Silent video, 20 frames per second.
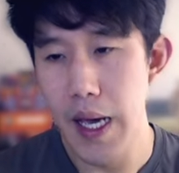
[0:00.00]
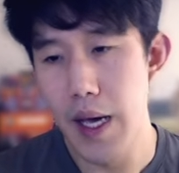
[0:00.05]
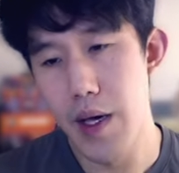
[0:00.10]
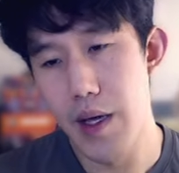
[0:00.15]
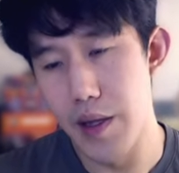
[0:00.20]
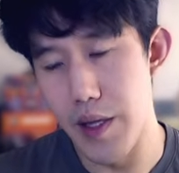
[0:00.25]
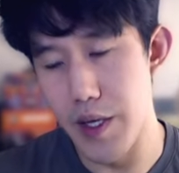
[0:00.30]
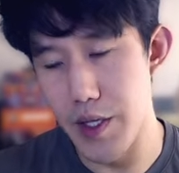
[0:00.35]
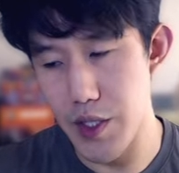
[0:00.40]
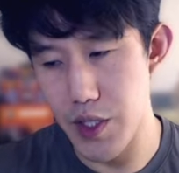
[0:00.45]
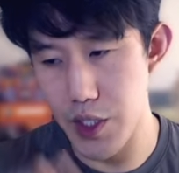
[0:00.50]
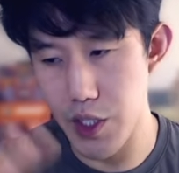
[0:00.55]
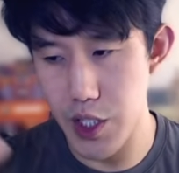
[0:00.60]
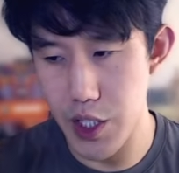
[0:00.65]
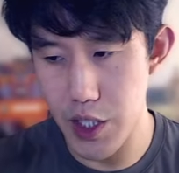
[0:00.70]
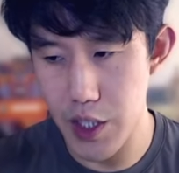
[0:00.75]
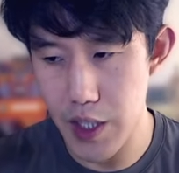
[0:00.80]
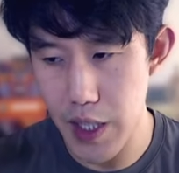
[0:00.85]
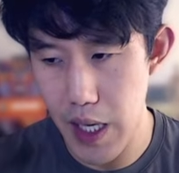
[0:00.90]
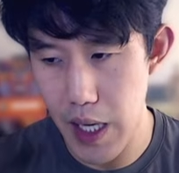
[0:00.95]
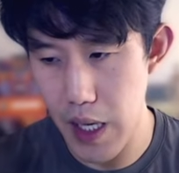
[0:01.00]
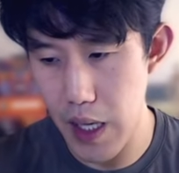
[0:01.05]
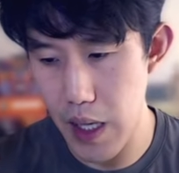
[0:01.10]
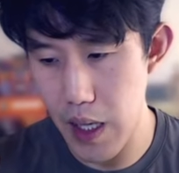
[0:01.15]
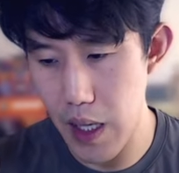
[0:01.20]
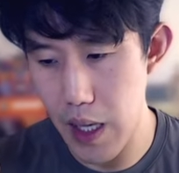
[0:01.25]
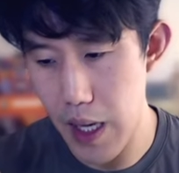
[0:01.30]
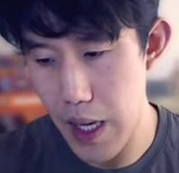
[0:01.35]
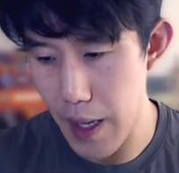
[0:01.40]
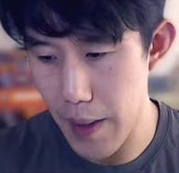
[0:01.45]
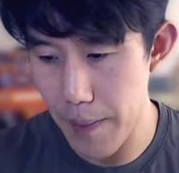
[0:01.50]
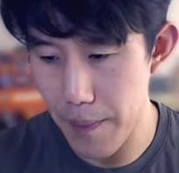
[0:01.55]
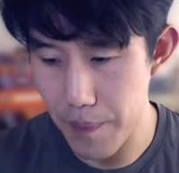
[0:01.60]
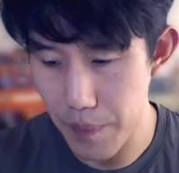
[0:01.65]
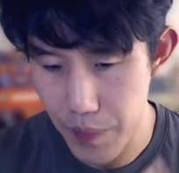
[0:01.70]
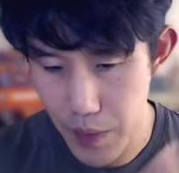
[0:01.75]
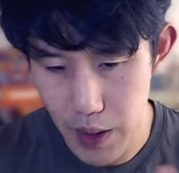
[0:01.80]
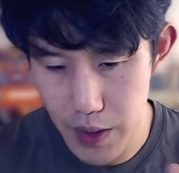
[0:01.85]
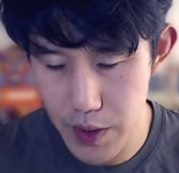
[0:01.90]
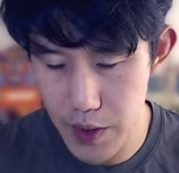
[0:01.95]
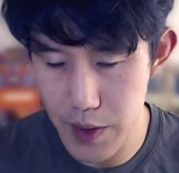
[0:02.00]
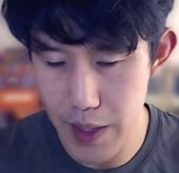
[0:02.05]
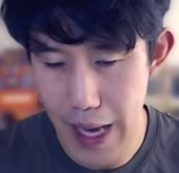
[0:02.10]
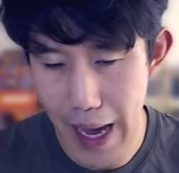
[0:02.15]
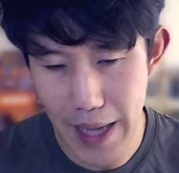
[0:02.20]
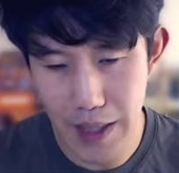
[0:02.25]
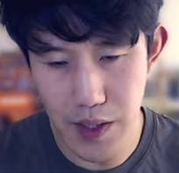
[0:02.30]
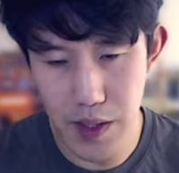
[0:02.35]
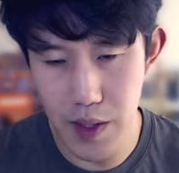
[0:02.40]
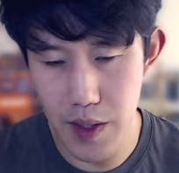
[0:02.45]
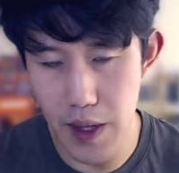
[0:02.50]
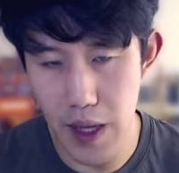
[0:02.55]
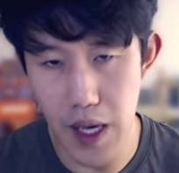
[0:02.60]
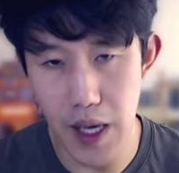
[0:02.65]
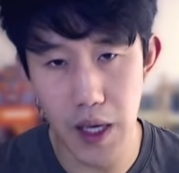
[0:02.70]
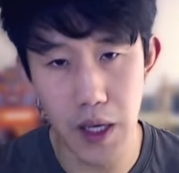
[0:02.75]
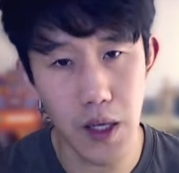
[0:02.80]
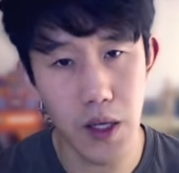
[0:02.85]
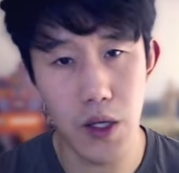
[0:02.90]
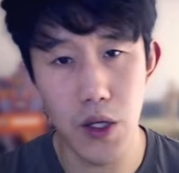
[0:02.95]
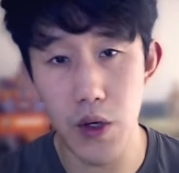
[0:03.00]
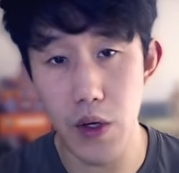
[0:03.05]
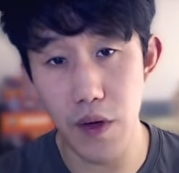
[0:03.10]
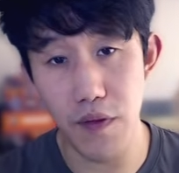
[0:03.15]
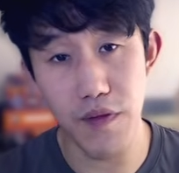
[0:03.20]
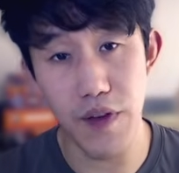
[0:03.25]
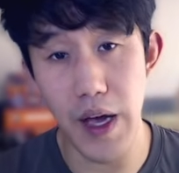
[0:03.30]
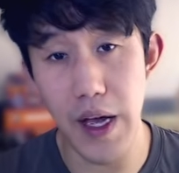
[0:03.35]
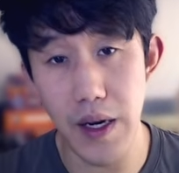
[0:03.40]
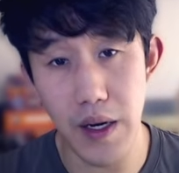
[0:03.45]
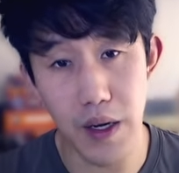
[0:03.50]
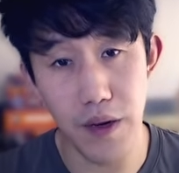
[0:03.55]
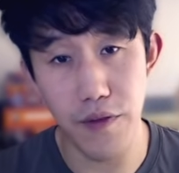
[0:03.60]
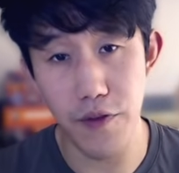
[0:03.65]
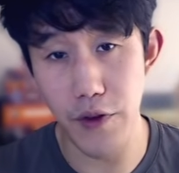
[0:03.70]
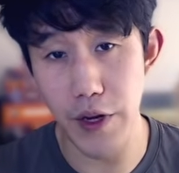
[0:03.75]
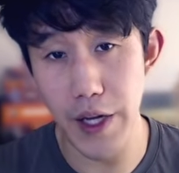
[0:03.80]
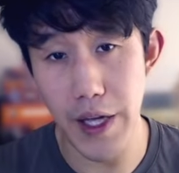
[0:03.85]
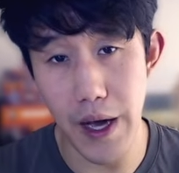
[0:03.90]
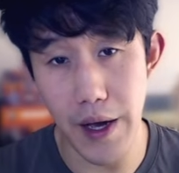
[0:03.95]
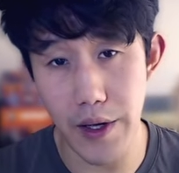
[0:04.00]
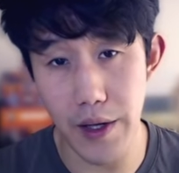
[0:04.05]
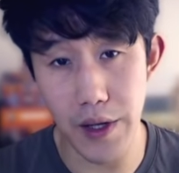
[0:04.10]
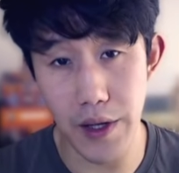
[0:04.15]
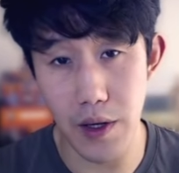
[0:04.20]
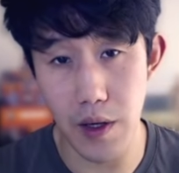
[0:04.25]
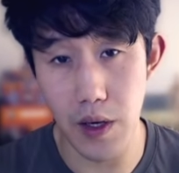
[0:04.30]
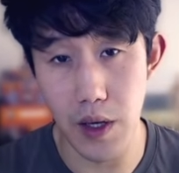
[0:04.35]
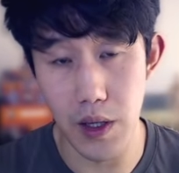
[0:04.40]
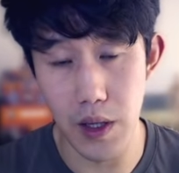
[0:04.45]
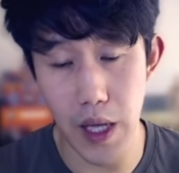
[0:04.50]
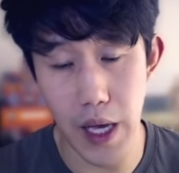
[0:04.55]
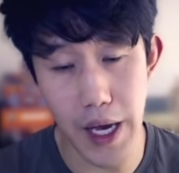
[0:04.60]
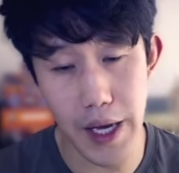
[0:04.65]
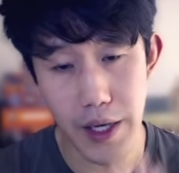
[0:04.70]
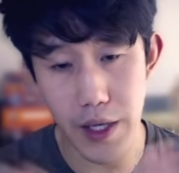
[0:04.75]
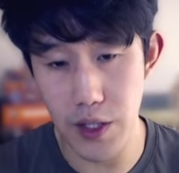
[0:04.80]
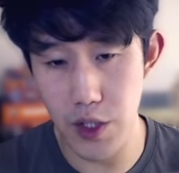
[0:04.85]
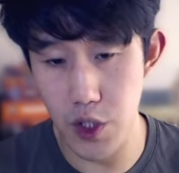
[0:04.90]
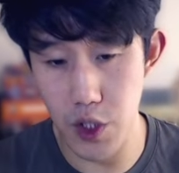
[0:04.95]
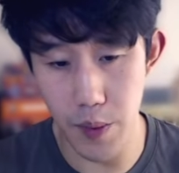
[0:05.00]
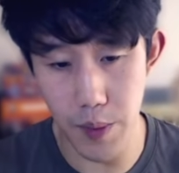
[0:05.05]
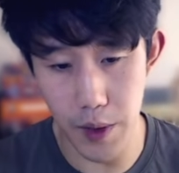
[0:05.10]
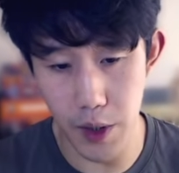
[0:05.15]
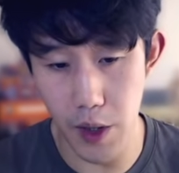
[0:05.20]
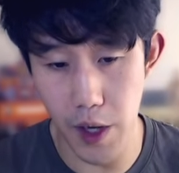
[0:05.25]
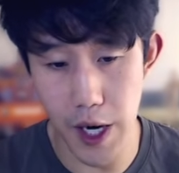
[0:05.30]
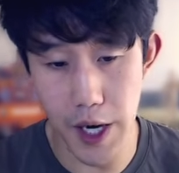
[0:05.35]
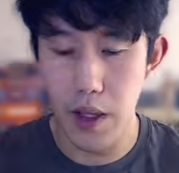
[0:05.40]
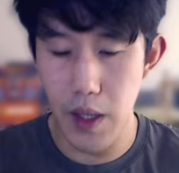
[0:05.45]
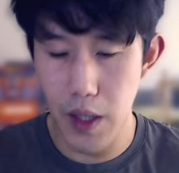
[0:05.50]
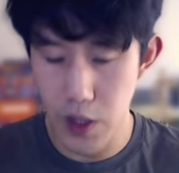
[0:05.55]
This is just a stats thing. You can find a free calculator online. It's super great.